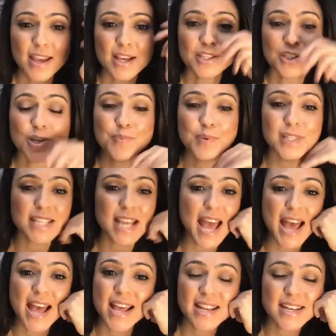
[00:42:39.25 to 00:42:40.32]
to
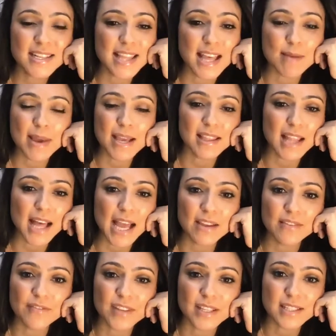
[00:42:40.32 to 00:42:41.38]
pretend that my
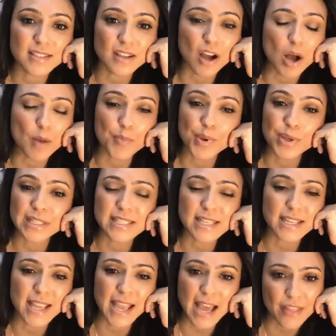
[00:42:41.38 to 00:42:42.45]
life is all put
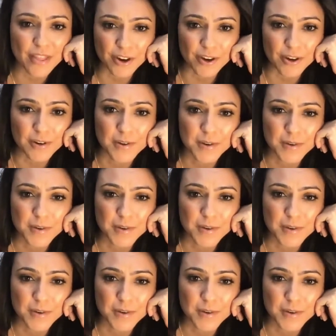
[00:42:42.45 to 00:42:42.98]
together.